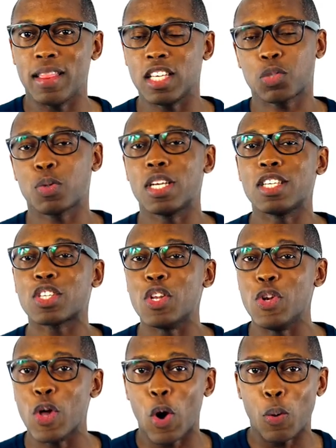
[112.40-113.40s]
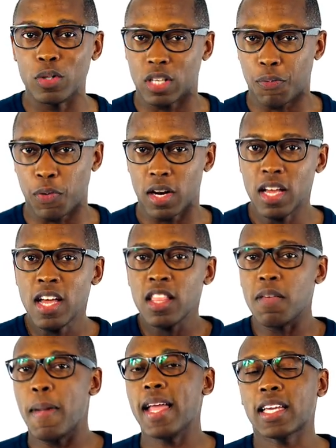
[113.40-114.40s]
and this one is no different.
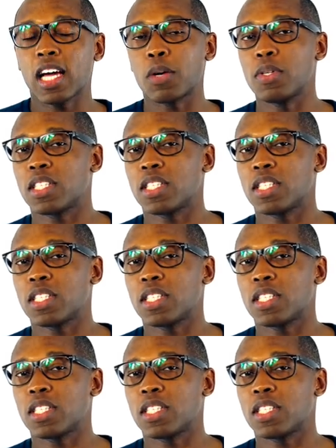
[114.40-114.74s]
The main color